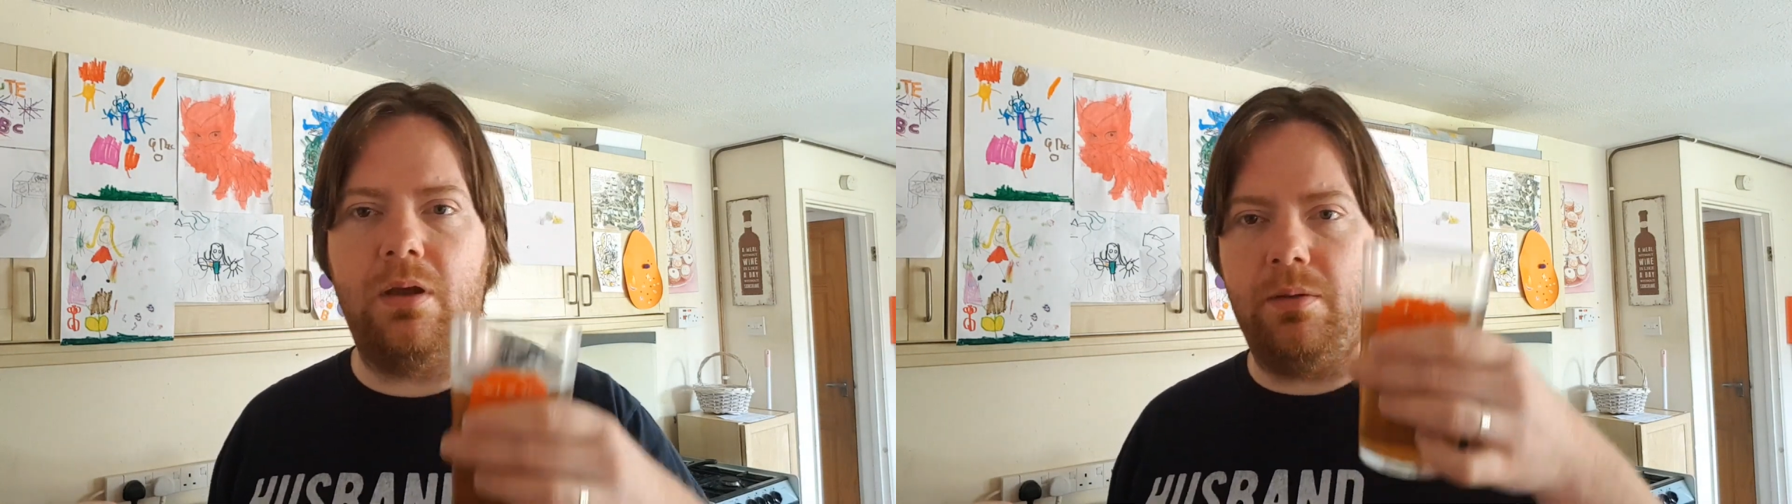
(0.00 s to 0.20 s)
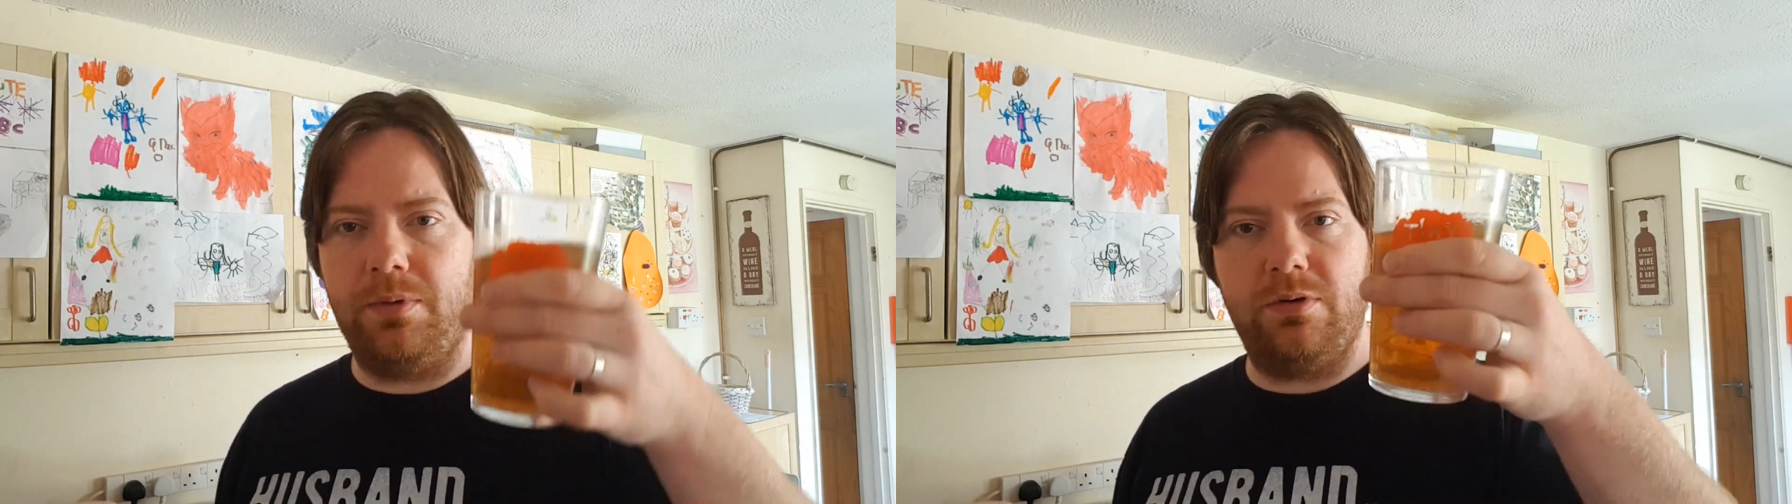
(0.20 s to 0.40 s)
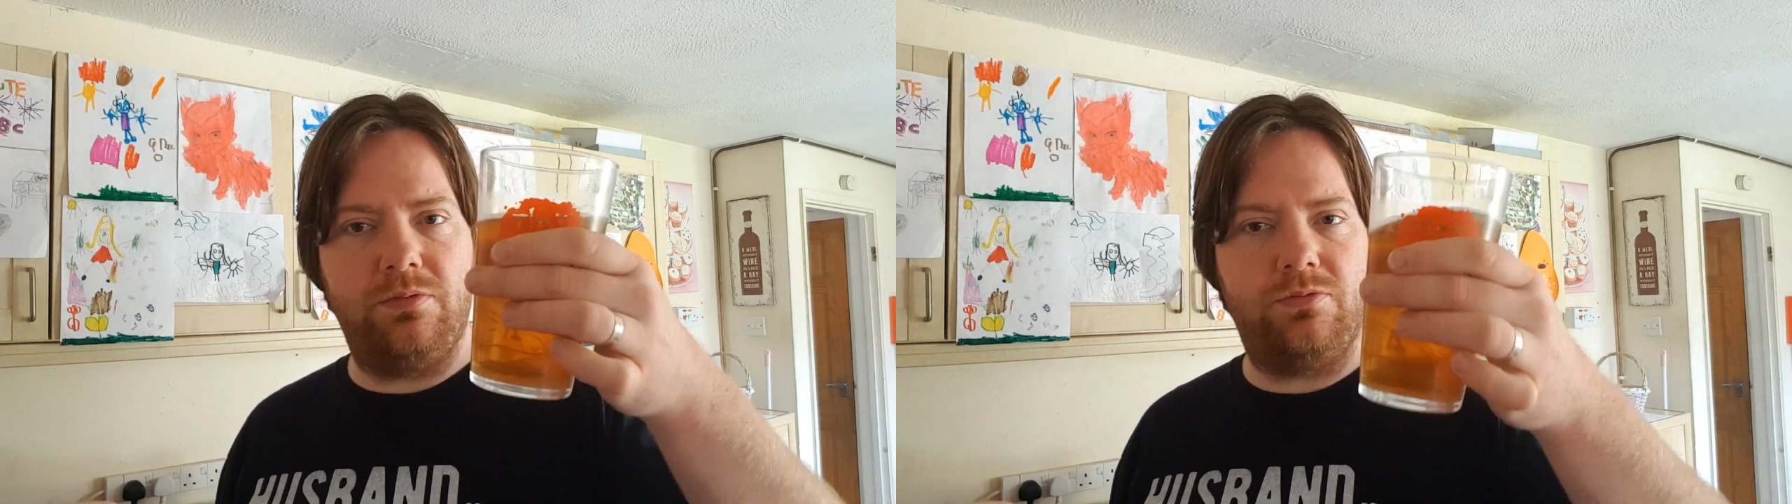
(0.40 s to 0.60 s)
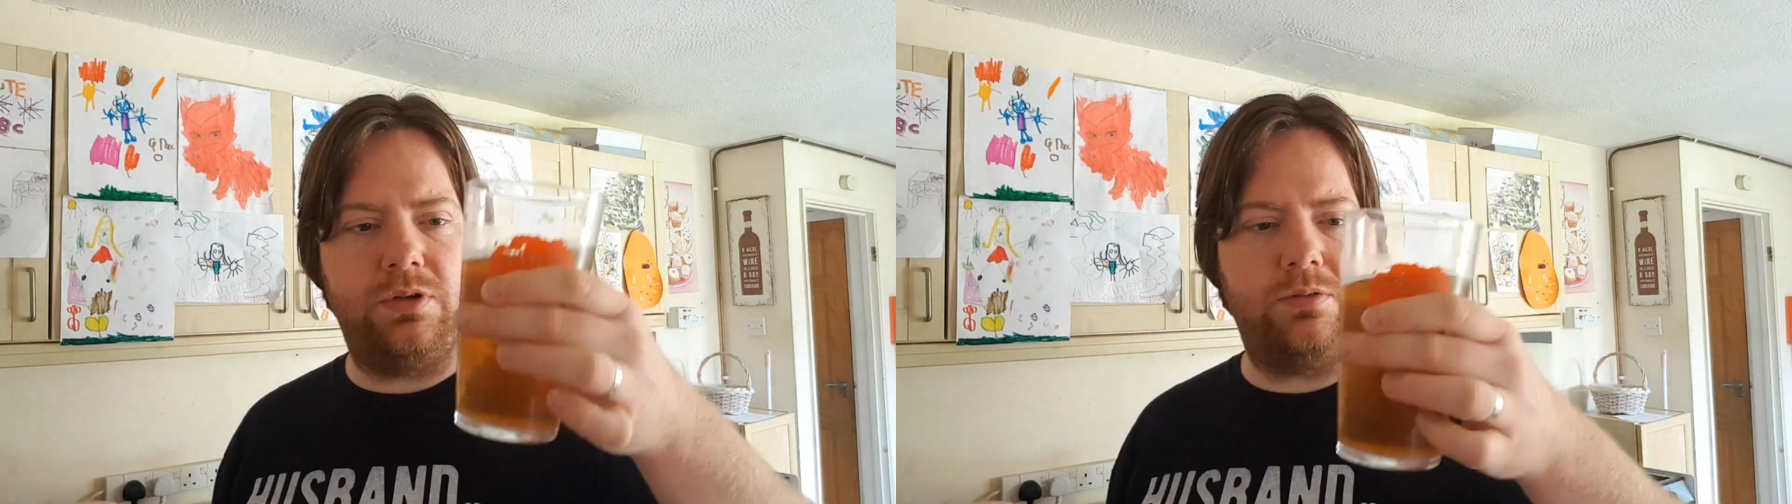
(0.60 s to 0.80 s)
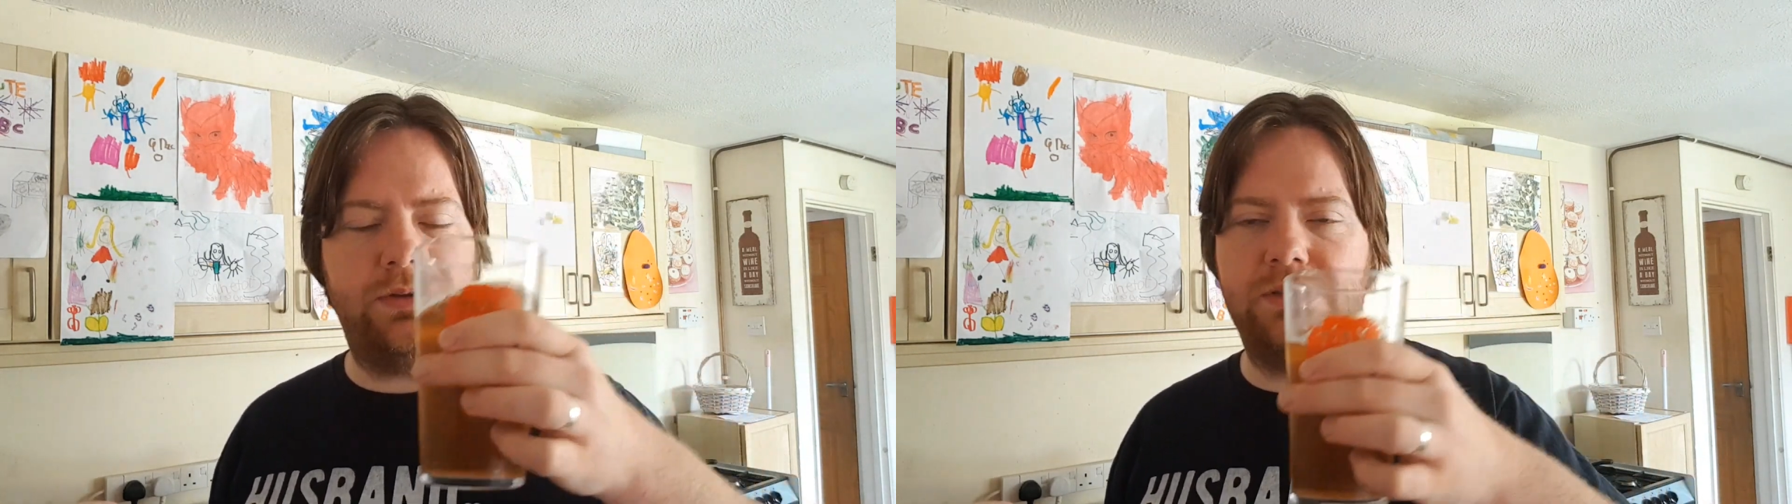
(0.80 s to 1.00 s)
I'm going to
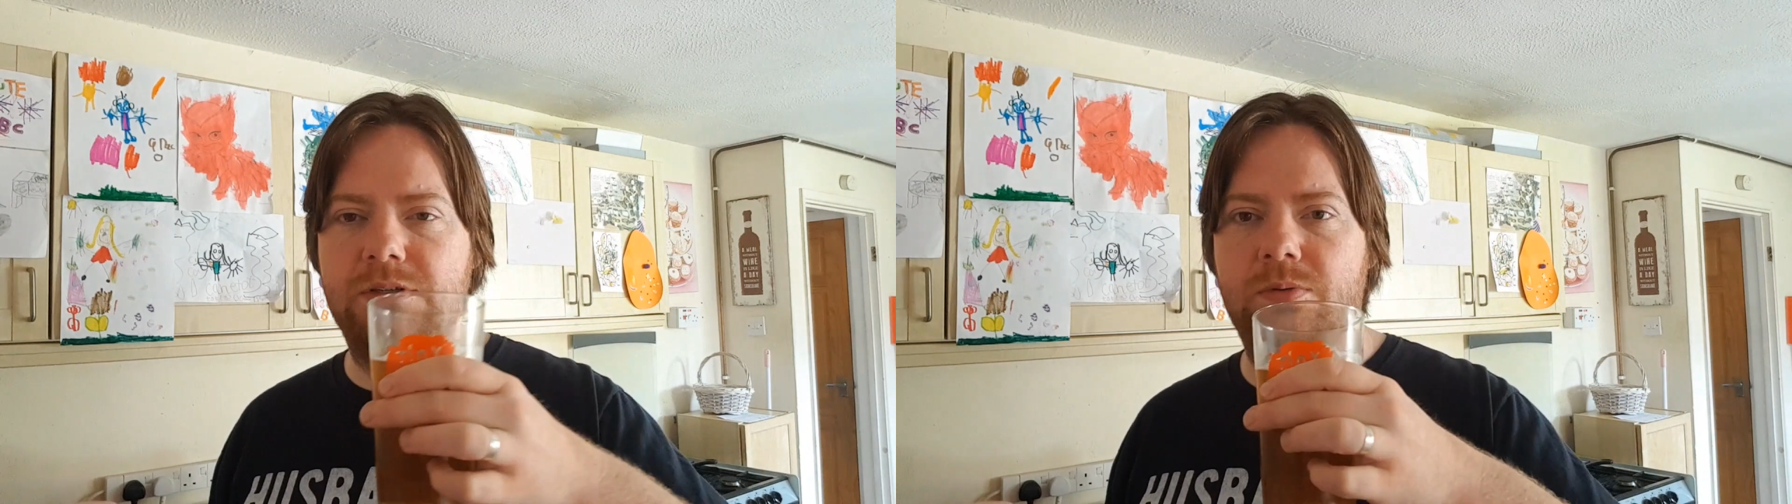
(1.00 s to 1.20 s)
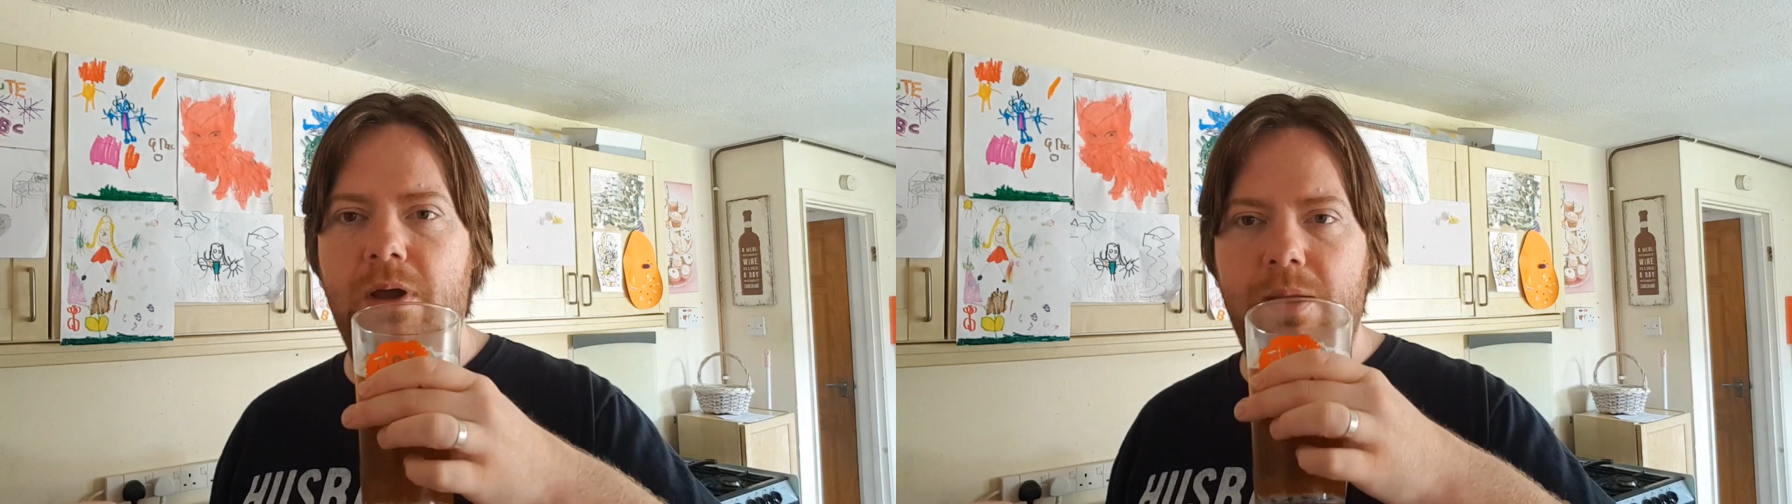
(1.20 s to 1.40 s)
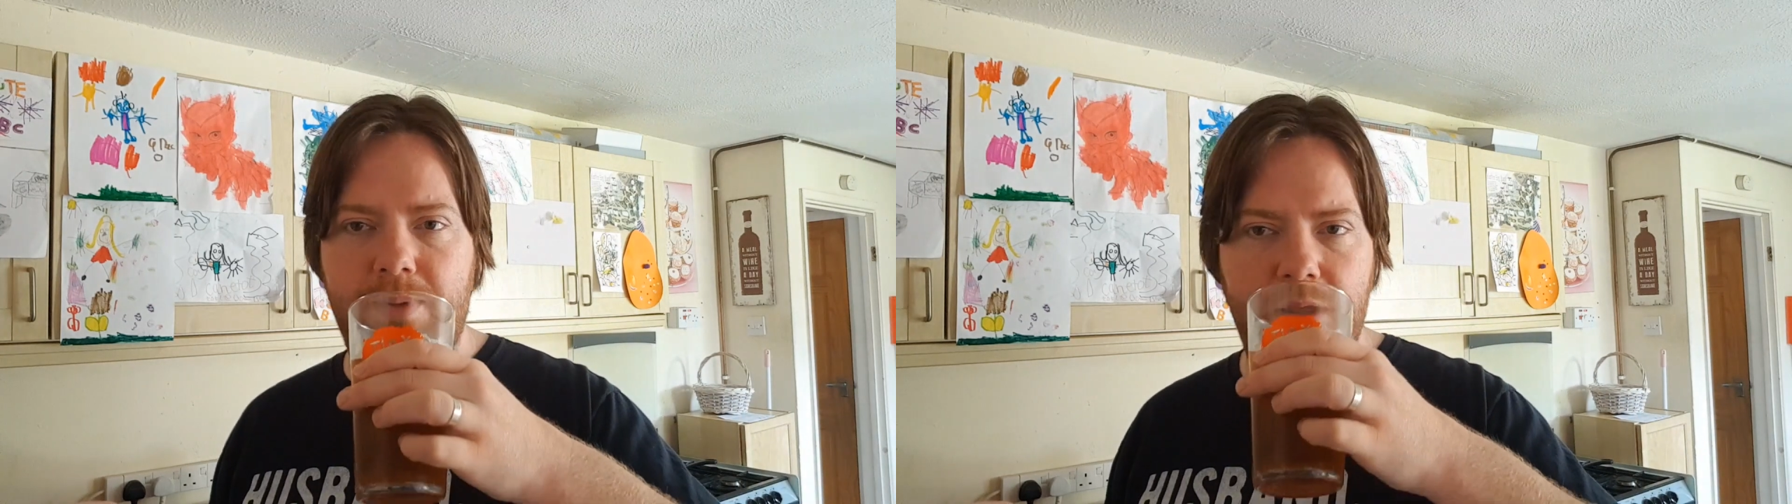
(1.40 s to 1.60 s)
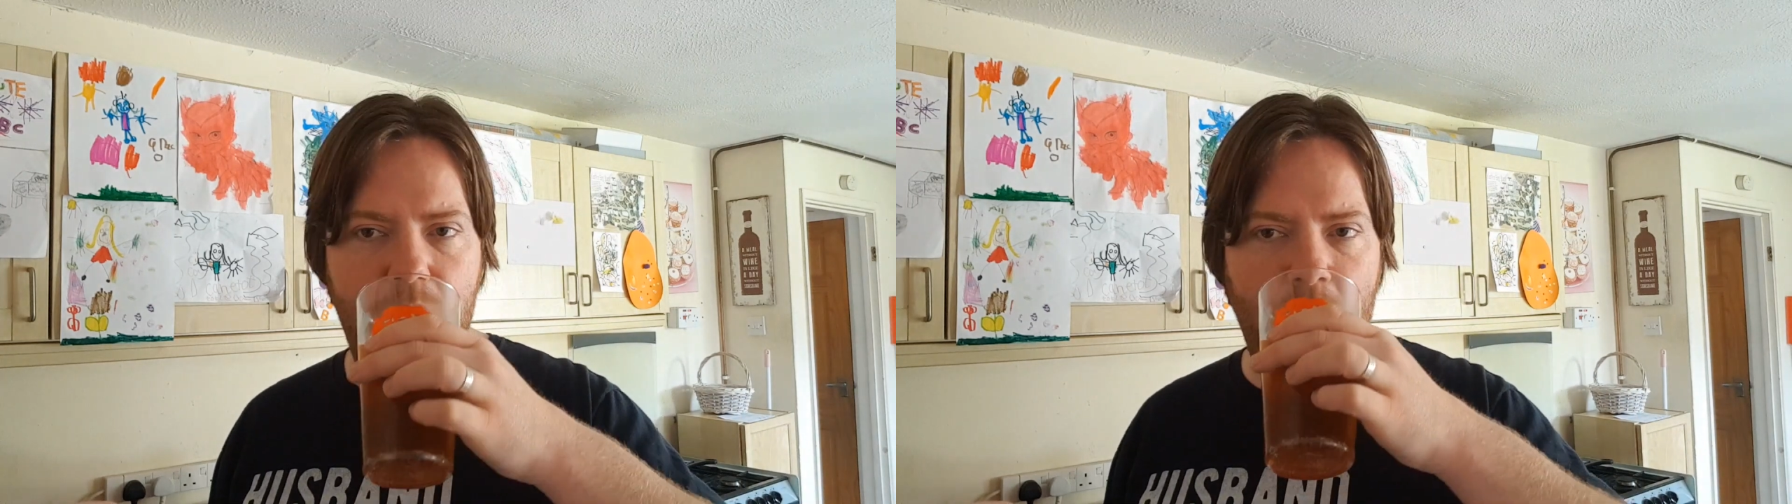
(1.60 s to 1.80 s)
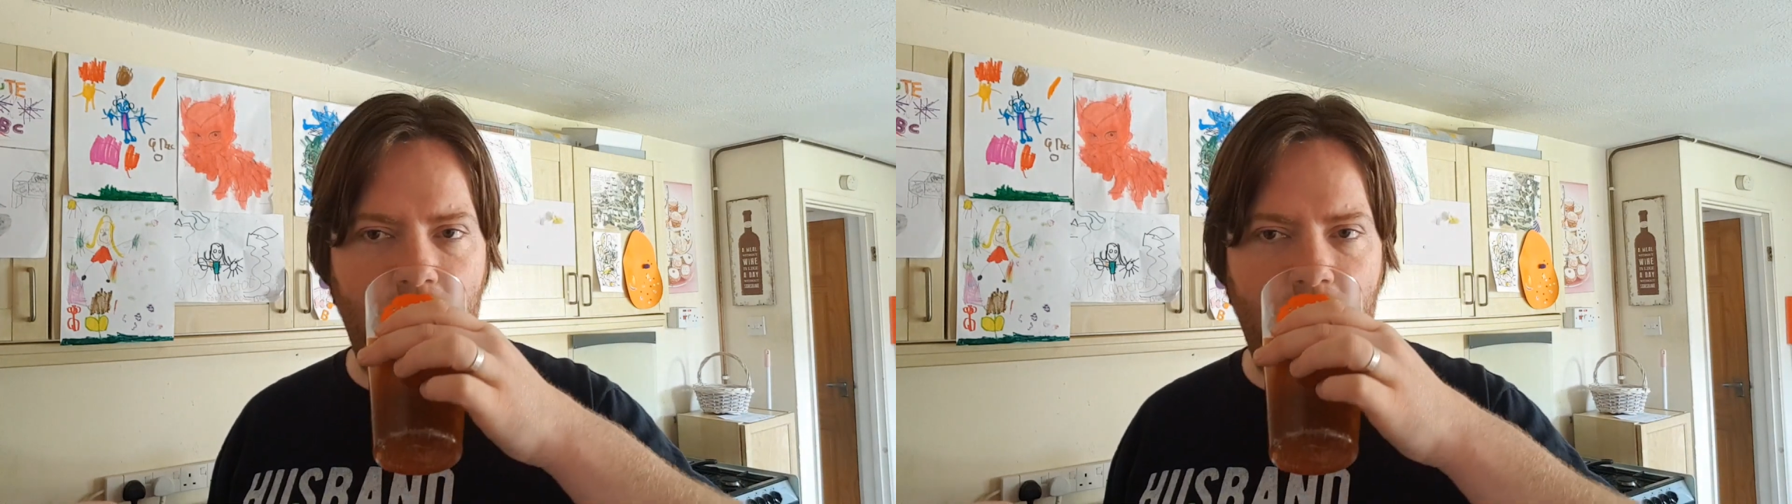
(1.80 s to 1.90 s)
drink the rest of this quite happily.